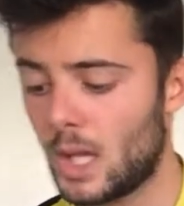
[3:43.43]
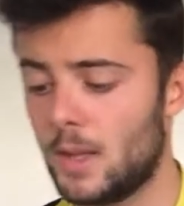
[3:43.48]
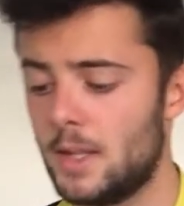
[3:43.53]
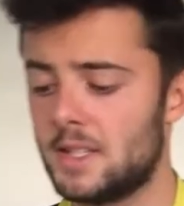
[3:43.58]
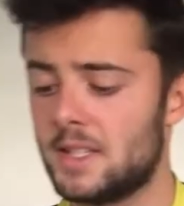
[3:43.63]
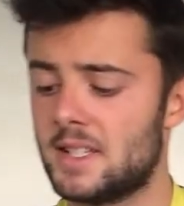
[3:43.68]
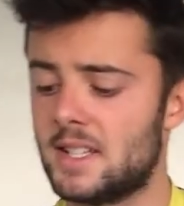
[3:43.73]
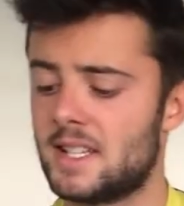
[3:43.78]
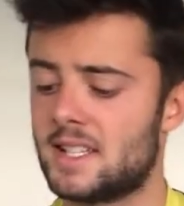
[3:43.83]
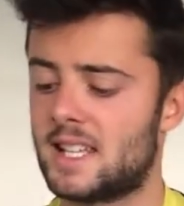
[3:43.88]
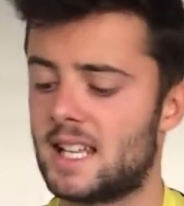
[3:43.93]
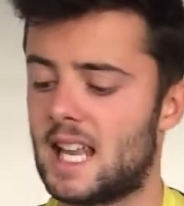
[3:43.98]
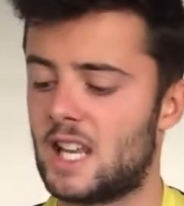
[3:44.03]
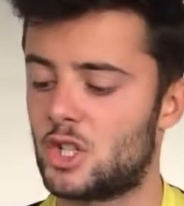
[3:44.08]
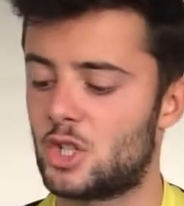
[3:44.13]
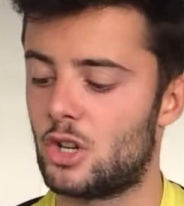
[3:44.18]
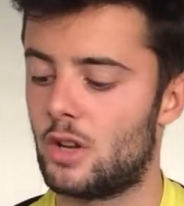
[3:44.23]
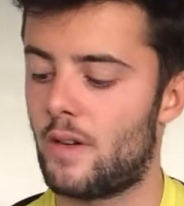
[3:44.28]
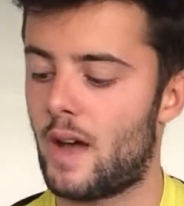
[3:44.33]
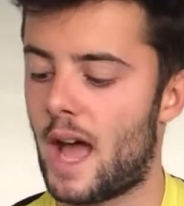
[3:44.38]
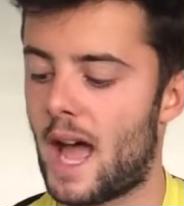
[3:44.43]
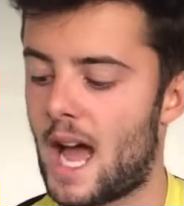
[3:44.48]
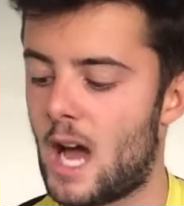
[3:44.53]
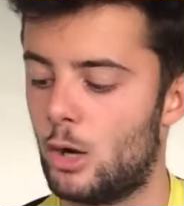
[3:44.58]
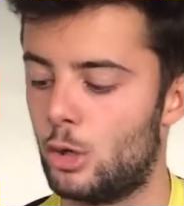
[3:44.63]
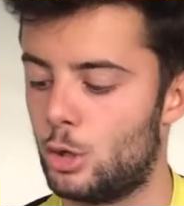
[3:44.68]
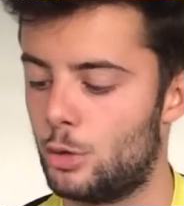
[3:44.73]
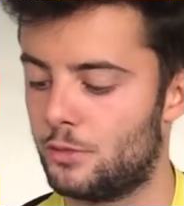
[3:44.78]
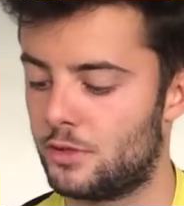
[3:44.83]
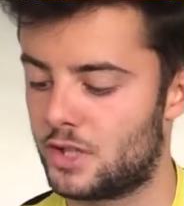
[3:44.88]
This is a selection of
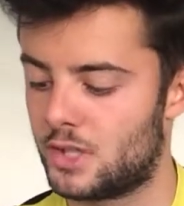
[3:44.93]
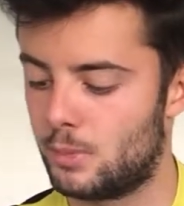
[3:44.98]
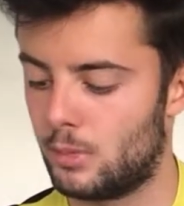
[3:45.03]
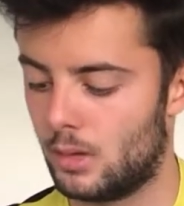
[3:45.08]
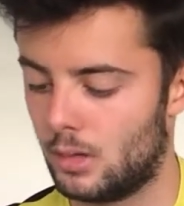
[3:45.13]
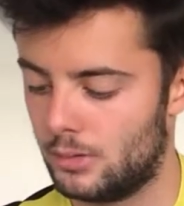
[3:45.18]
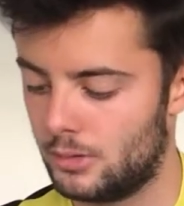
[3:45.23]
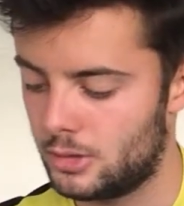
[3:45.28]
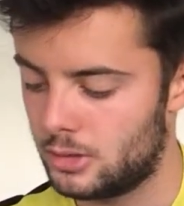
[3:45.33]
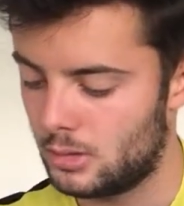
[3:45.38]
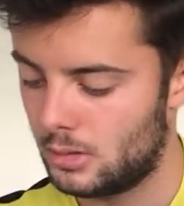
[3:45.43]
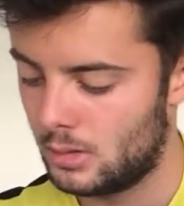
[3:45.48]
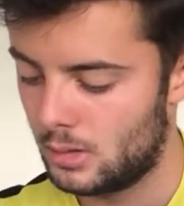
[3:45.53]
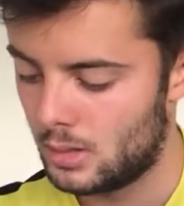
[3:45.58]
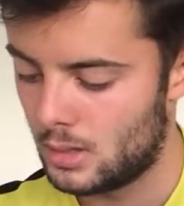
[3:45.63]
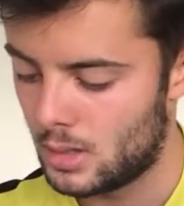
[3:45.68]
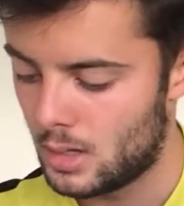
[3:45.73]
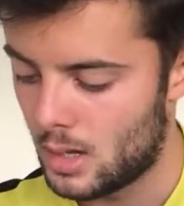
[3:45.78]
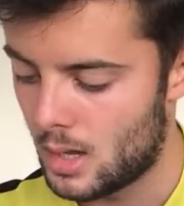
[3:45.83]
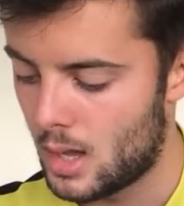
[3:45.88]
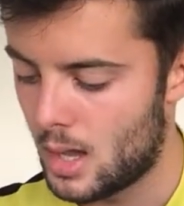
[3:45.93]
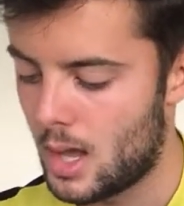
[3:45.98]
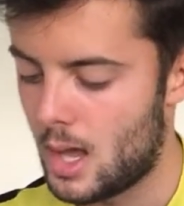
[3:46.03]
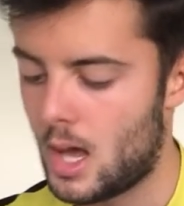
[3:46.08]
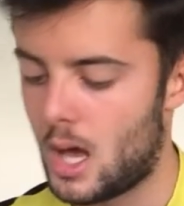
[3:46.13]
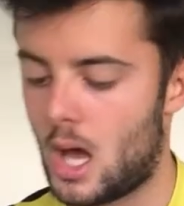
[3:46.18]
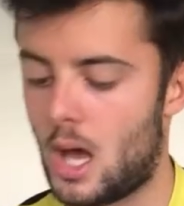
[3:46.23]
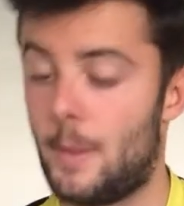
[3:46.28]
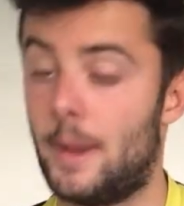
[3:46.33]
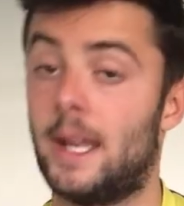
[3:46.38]
how you respond,
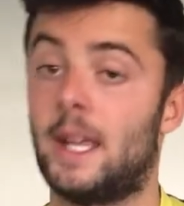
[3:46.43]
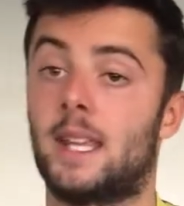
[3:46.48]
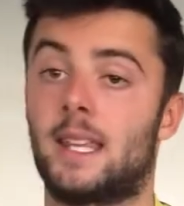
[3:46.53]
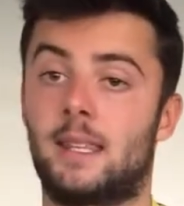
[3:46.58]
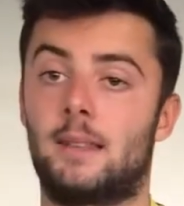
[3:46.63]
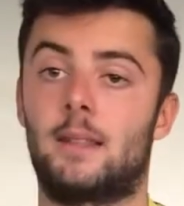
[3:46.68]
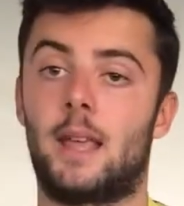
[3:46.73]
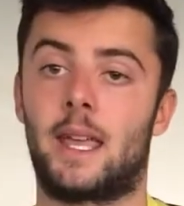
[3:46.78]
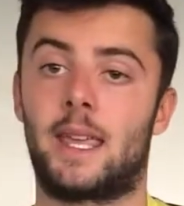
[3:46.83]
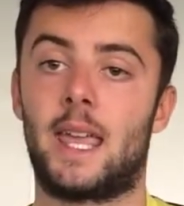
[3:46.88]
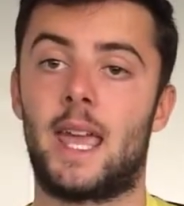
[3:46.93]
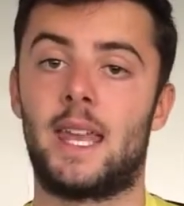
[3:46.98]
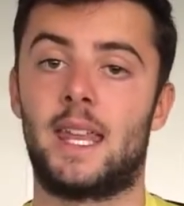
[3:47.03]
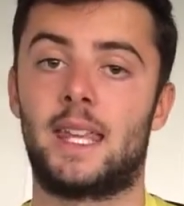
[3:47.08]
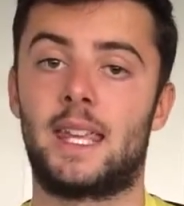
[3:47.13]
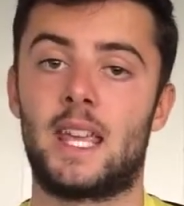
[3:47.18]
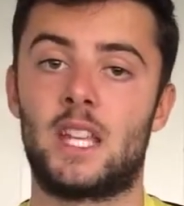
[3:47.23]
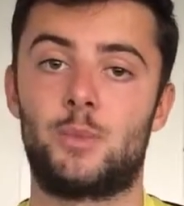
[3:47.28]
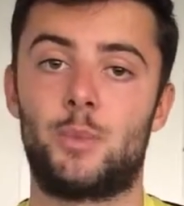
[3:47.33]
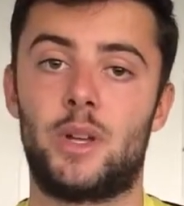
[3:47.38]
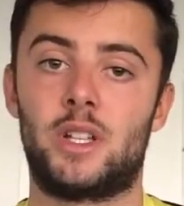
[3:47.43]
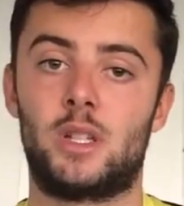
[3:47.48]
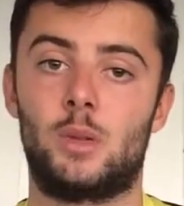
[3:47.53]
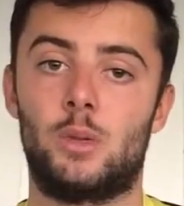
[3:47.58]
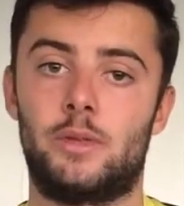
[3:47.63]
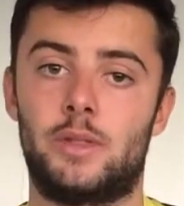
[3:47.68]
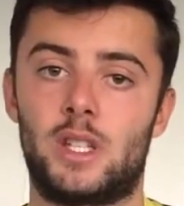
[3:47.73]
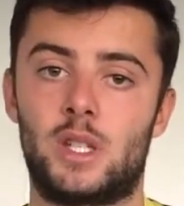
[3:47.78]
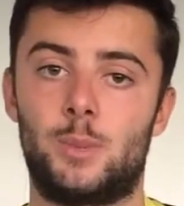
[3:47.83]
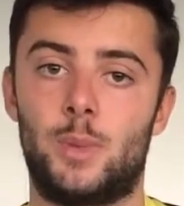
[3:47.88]
and again it gets better
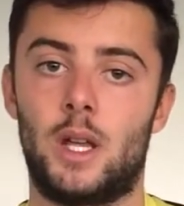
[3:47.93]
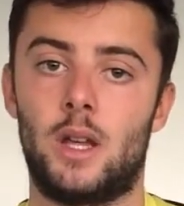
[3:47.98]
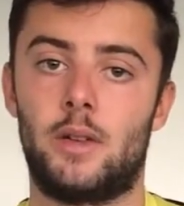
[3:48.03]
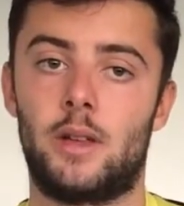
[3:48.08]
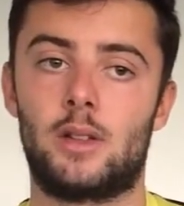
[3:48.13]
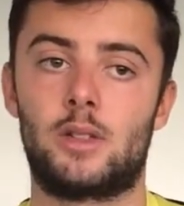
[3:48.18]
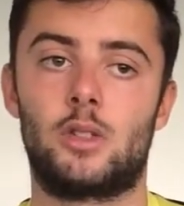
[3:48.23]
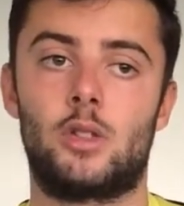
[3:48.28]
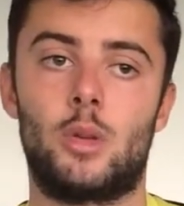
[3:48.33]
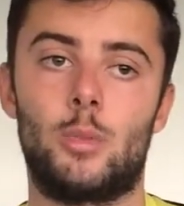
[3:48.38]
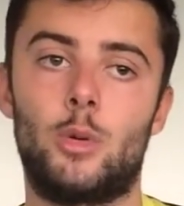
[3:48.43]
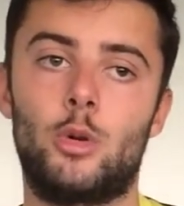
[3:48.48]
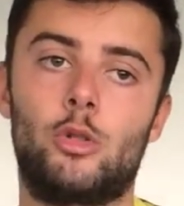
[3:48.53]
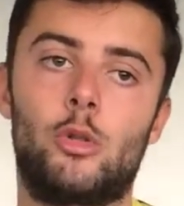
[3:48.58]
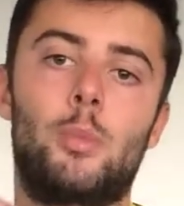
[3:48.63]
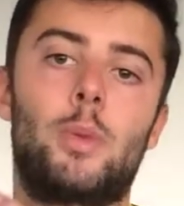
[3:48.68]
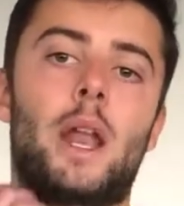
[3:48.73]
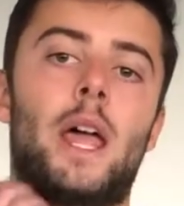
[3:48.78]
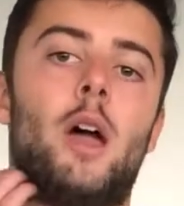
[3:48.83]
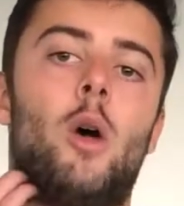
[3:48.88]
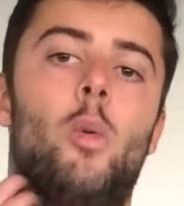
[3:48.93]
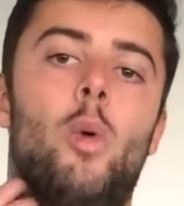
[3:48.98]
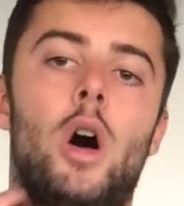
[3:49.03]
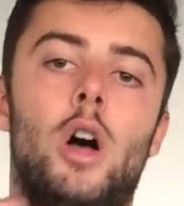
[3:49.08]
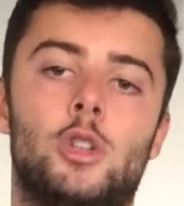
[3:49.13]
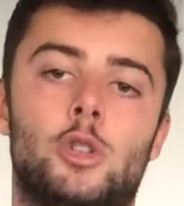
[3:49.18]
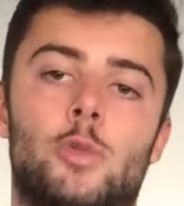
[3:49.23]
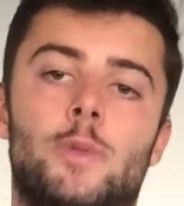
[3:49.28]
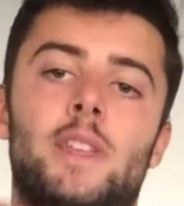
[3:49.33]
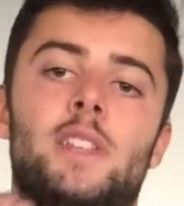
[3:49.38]
with experience, and the more a player
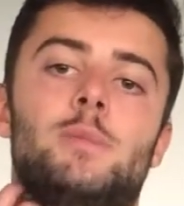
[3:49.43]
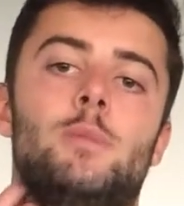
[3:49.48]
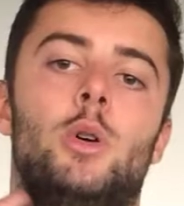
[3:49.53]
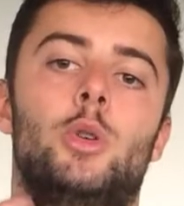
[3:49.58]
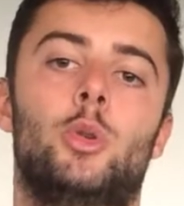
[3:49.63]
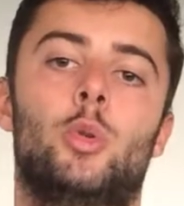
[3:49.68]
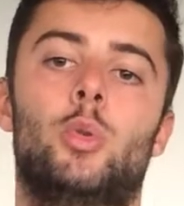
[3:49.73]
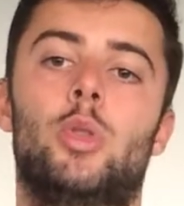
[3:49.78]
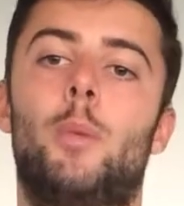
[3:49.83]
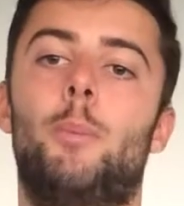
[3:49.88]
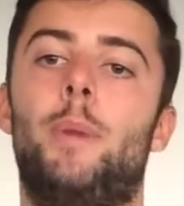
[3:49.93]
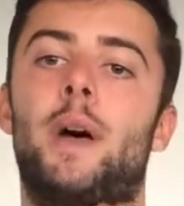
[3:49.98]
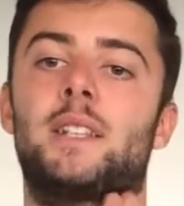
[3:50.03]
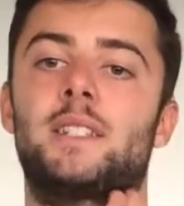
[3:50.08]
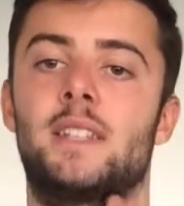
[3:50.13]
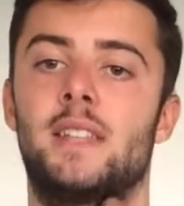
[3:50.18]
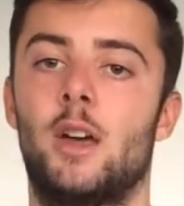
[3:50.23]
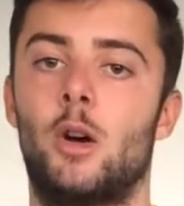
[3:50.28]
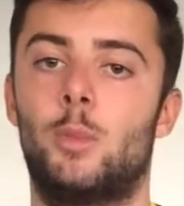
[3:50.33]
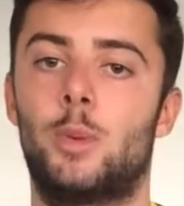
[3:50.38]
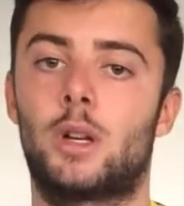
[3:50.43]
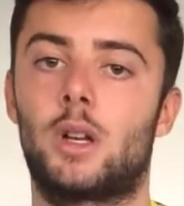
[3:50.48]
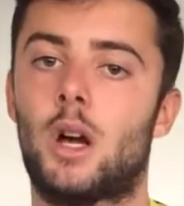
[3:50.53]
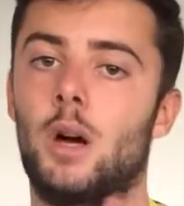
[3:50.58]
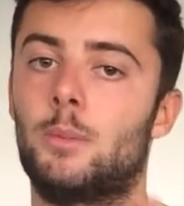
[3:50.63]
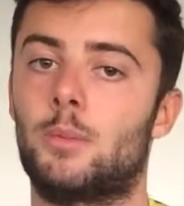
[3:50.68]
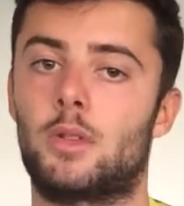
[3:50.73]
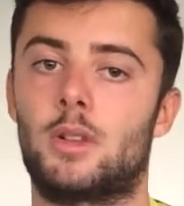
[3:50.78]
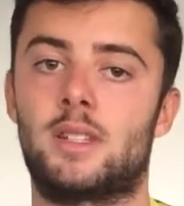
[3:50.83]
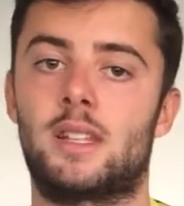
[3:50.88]
works on this model, the better they'll
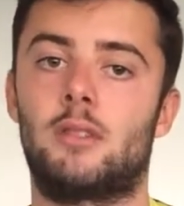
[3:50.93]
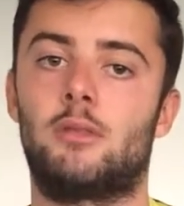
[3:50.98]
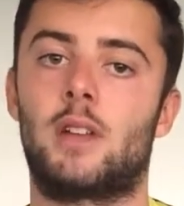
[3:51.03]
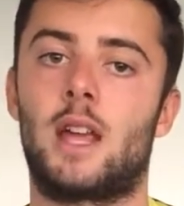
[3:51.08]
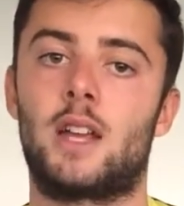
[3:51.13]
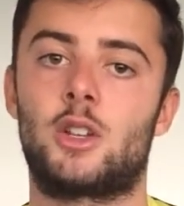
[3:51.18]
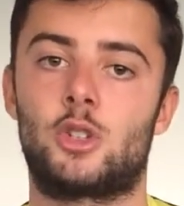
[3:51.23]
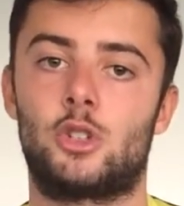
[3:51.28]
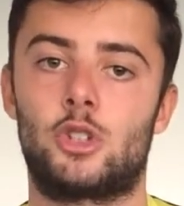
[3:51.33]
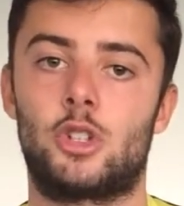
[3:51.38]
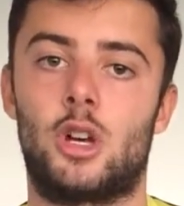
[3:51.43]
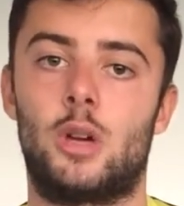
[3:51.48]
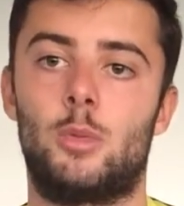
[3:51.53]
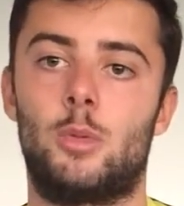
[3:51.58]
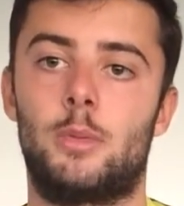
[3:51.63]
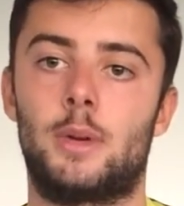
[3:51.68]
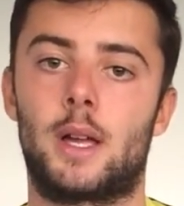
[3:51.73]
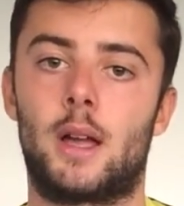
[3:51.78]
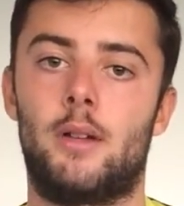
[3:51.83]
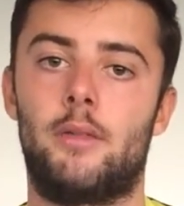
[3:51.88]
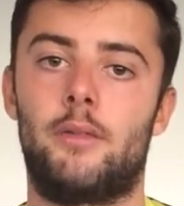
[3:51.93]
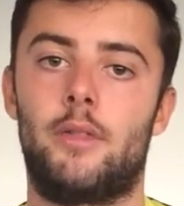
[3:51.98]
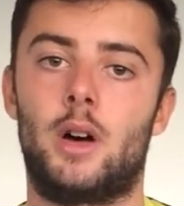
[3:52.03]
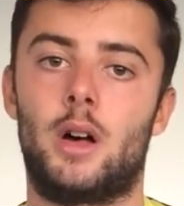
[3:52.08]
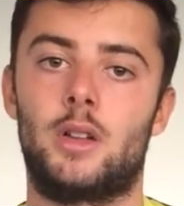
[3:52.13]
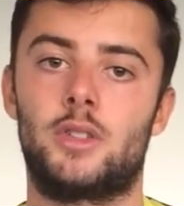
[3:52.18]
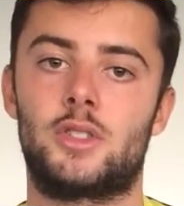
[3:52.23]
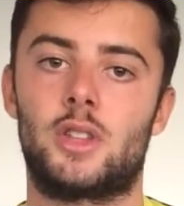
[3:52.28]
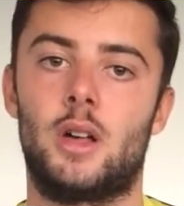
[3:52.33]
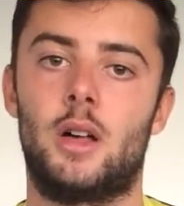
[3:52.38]
become, because their reaction time will become
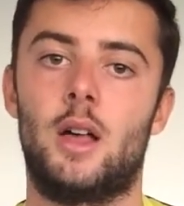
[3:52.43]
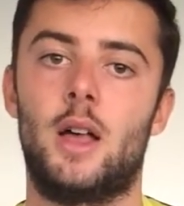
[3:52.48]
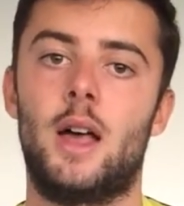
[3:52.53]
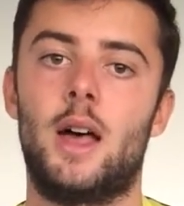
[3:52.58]
faster,